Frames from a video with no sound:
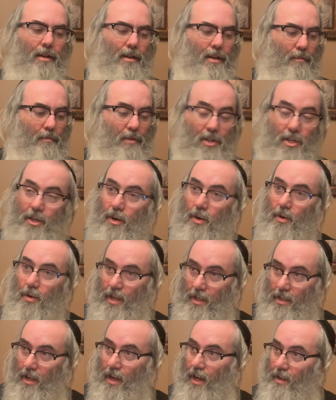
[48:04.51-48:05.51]
But
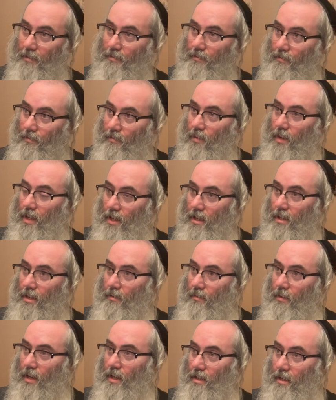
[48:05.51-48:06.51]
that time
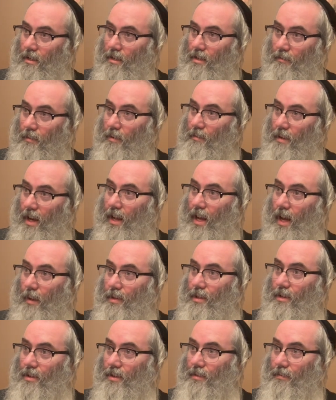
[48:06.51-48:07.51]
when something bad
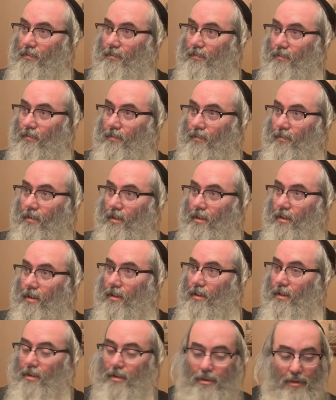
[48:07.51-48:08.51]
happened
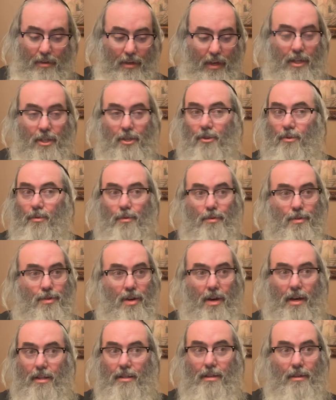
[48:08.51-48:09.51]
and you
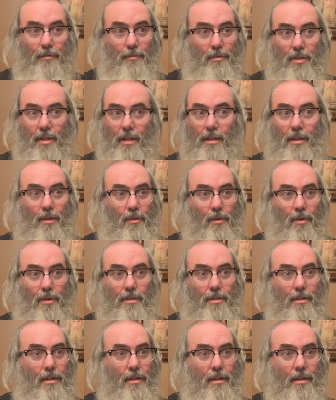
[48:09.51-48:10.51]
thought that it was the end of the
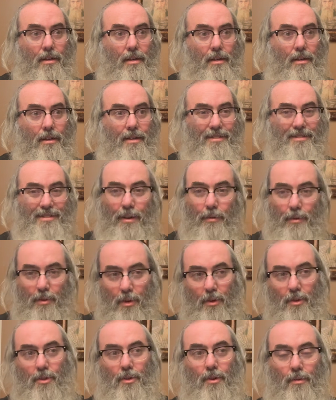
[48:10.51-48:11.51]
world, that was
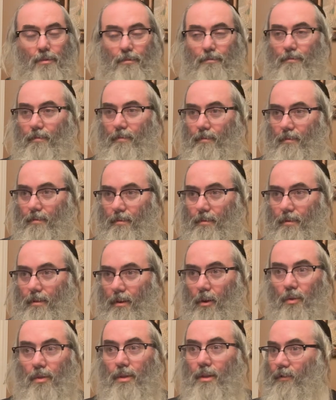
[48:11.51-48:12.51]
also
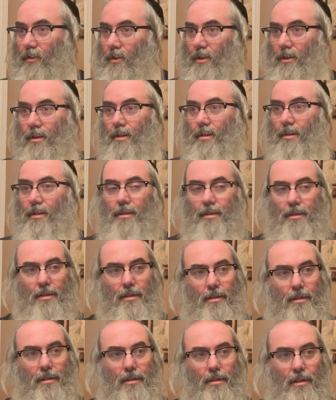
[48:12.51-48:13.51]
only for your good.
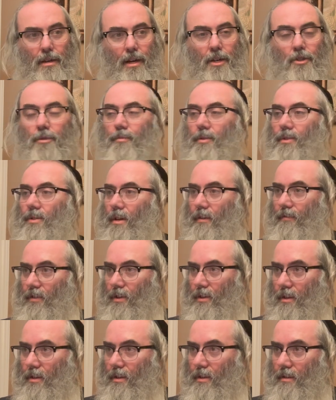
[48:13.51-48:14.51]
100% for
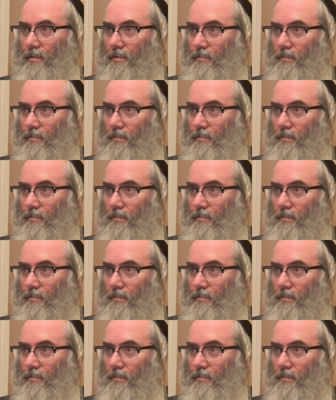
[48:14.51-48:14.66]
your good.